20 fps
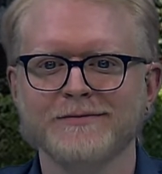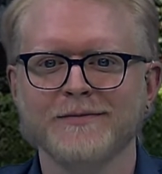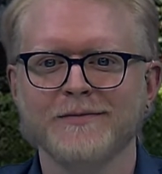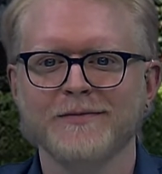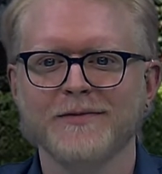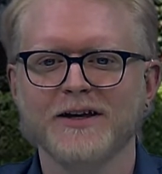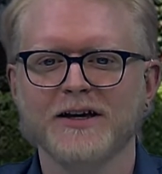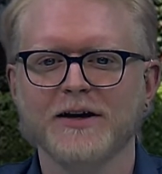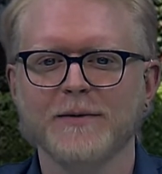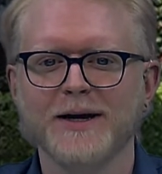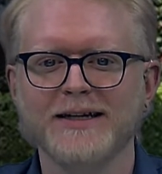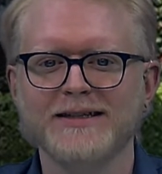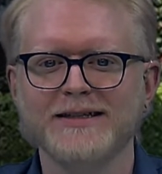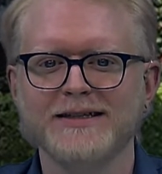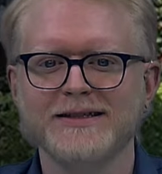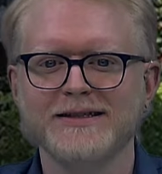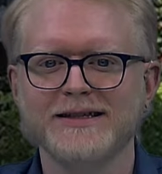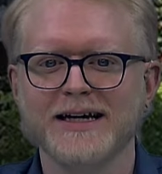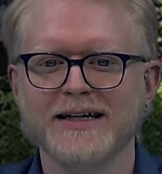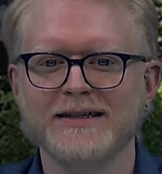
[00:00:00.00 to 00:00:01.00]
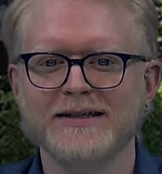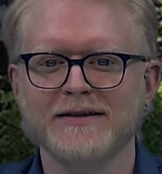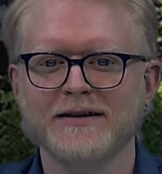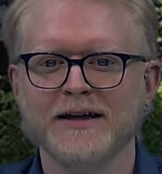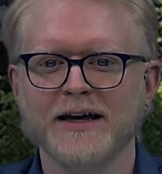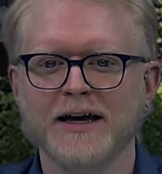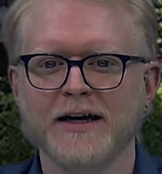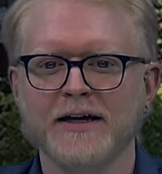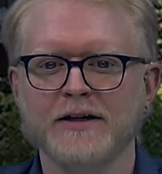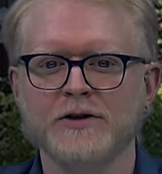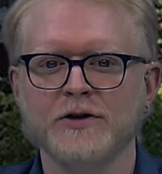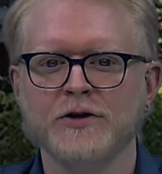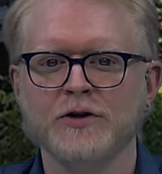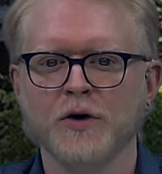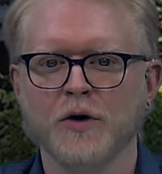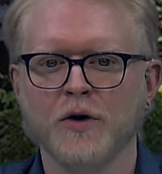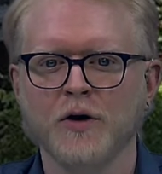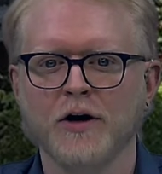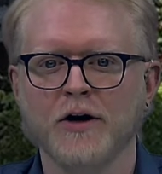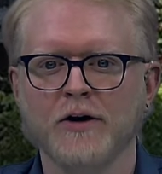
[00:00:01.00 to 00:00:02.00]
The committee stated that it had
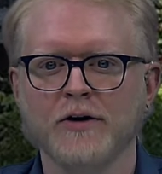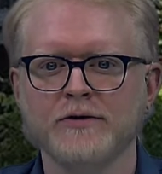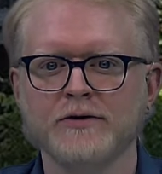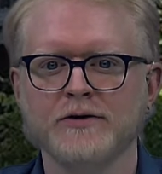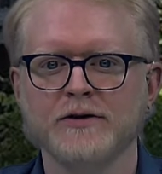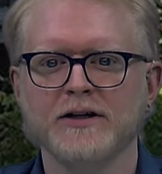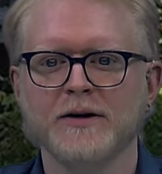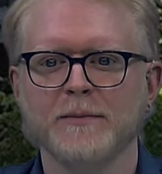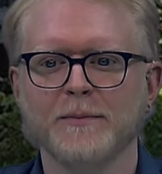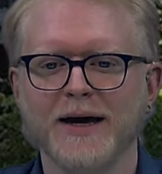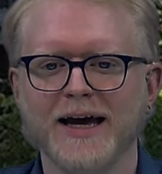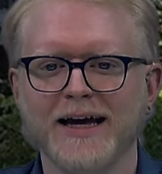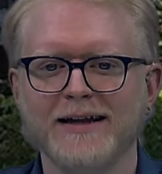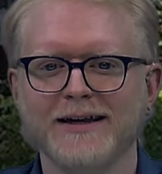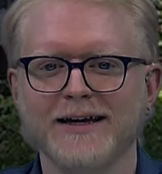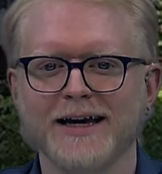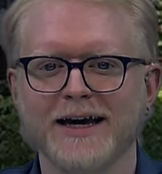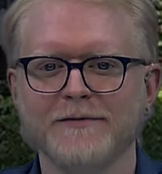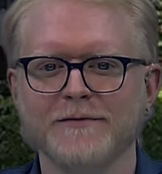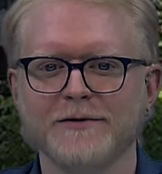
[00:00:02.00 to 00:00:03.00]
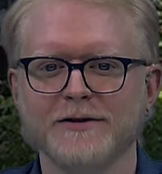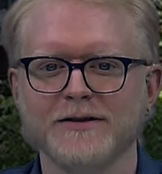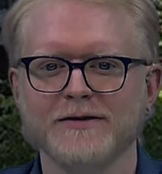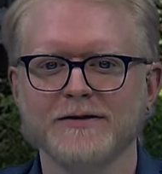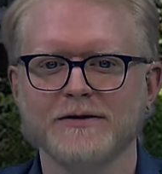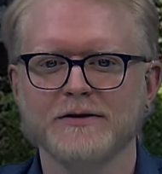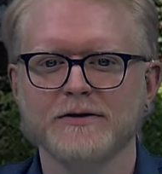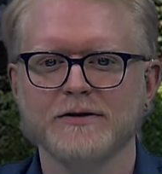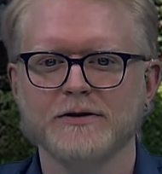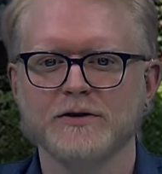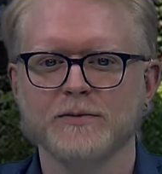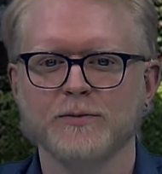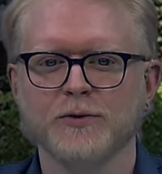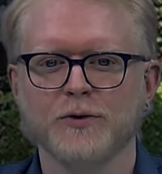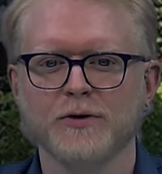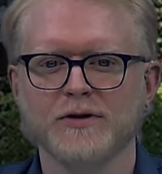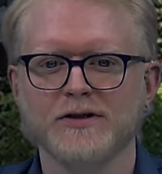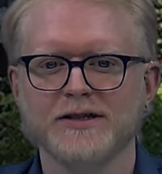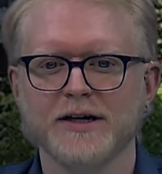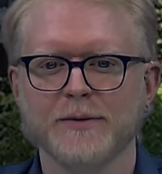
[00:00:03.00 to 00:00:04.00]
not heard compelling evidence to
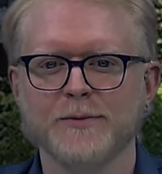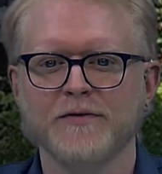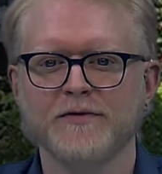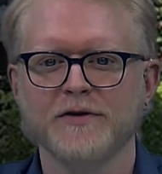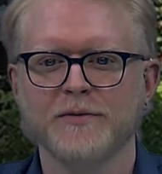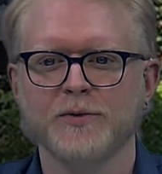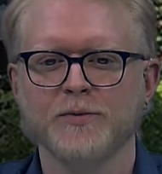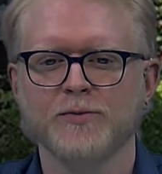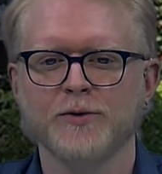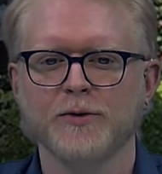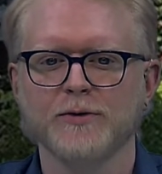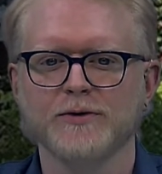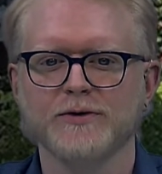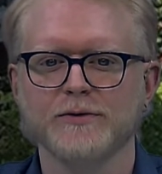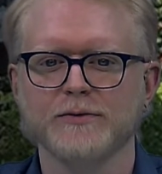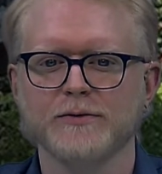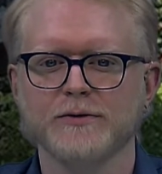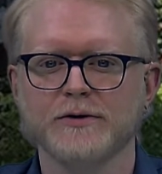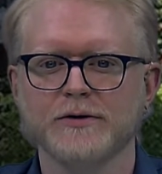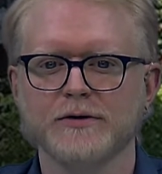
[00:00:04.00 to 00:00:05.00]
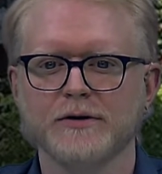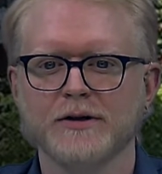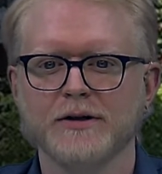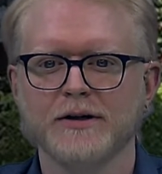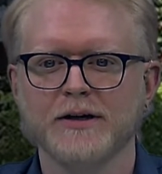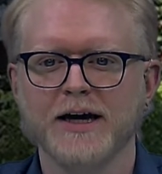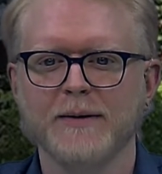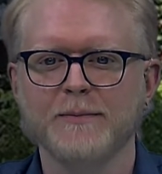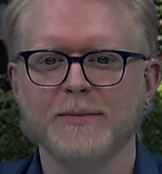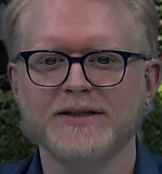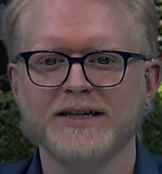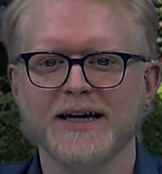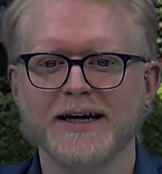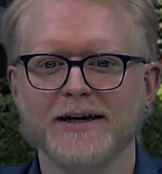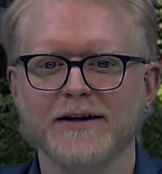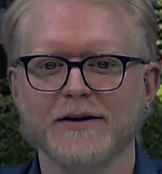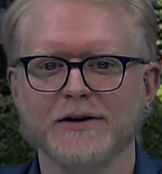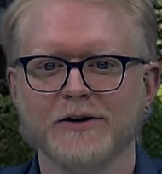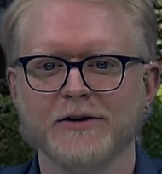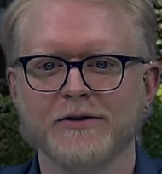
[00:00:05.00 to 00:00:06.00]
support some of the proposals, in
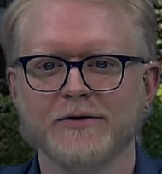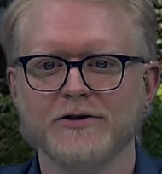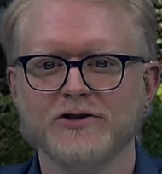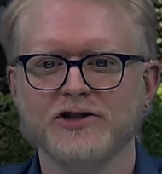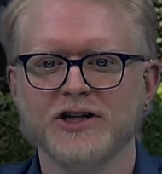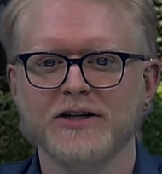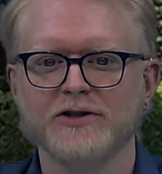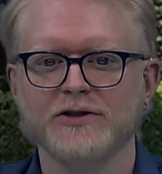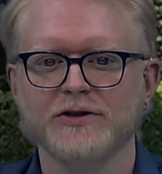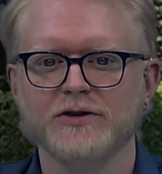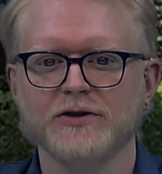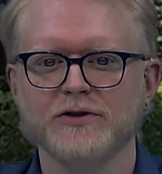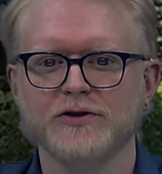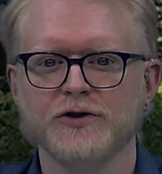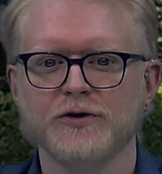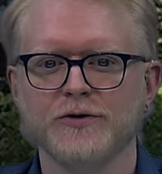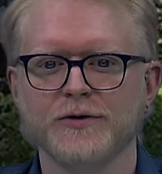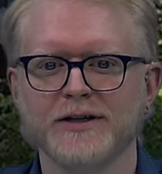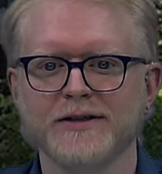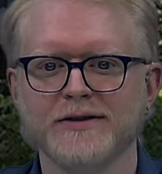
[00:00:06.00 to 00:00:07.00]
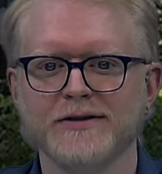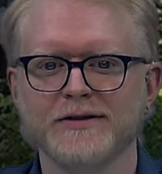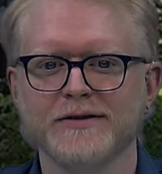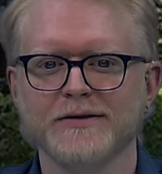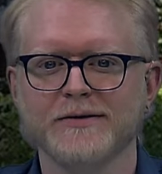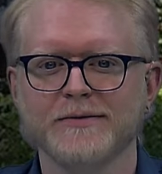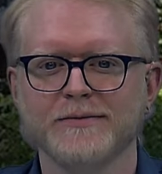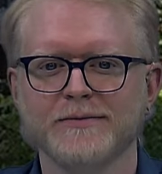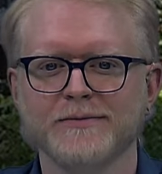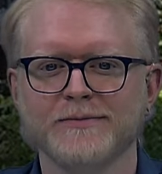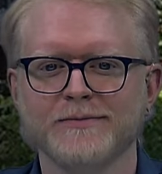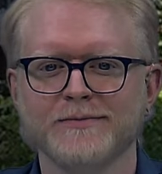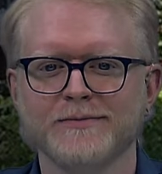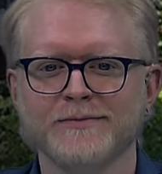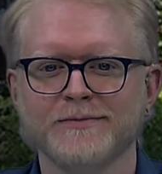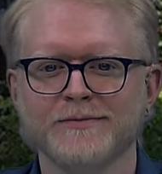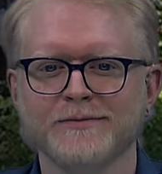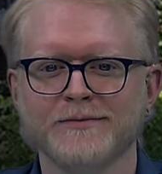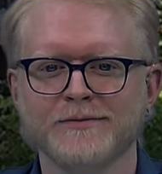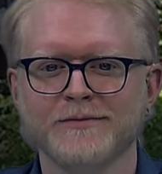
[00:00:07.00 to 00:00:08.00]
particular the changes to juries.
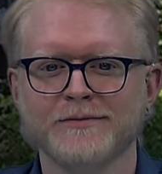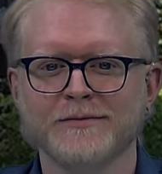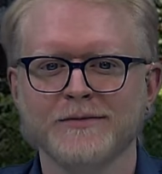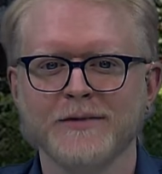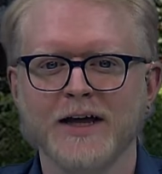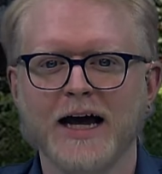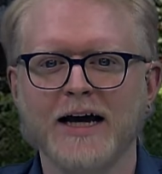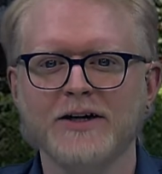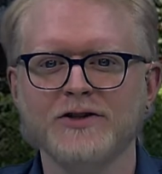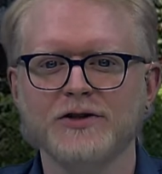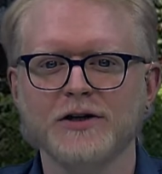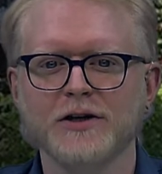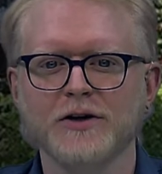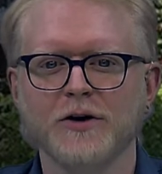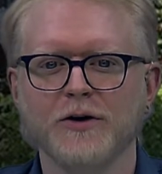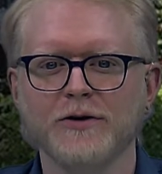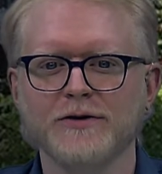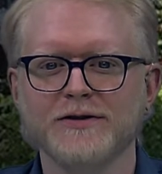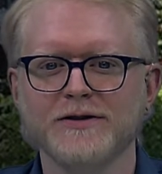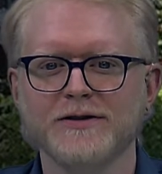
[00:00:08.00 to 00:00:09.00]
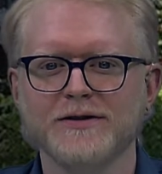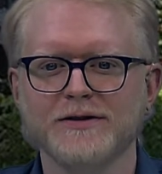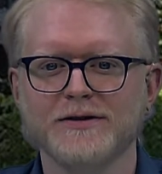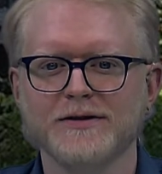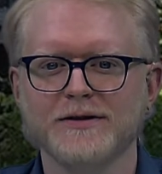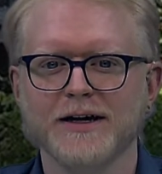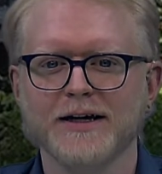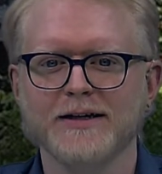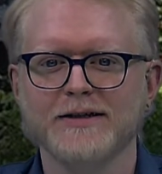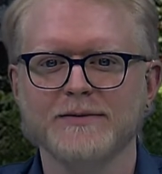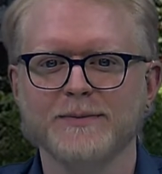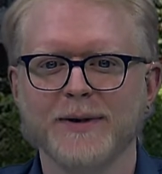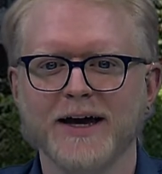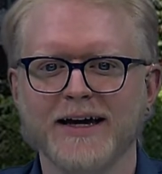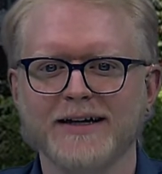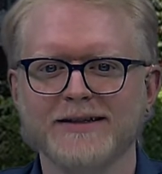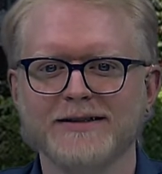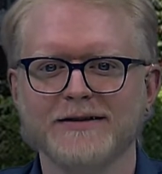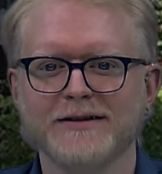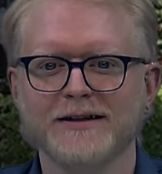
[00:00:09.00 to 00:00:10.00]
Angela Constance
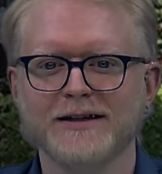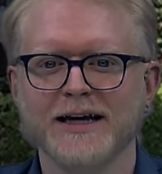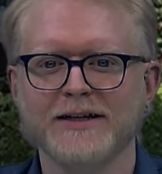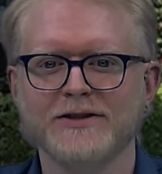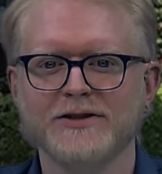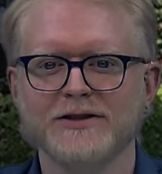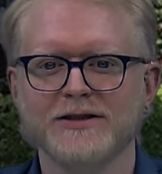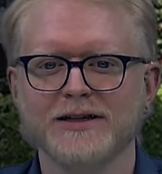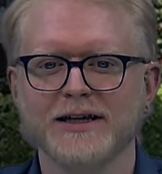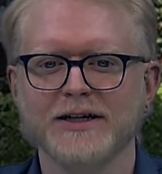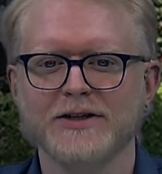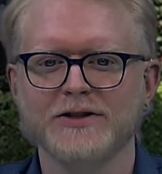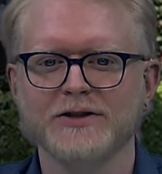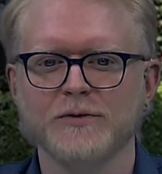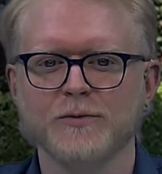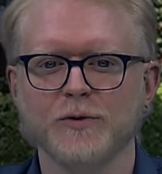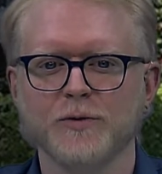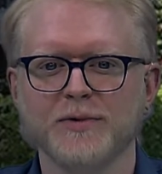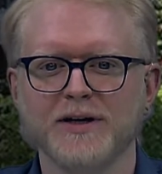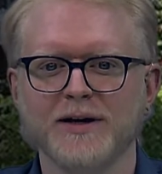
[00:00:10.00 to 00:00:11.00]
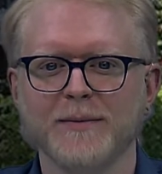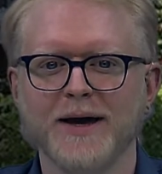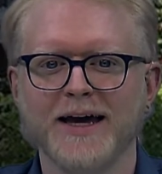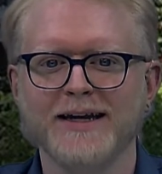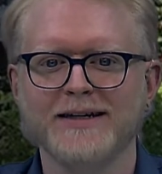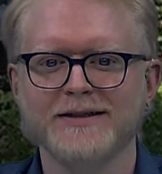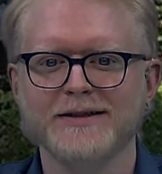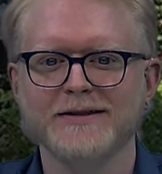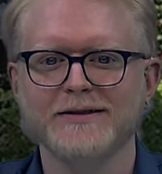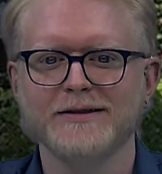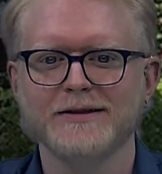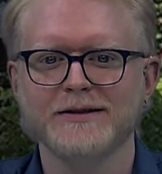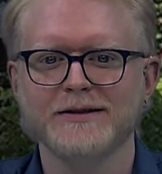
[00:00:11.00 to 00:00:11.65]
expected the legislation would be amended,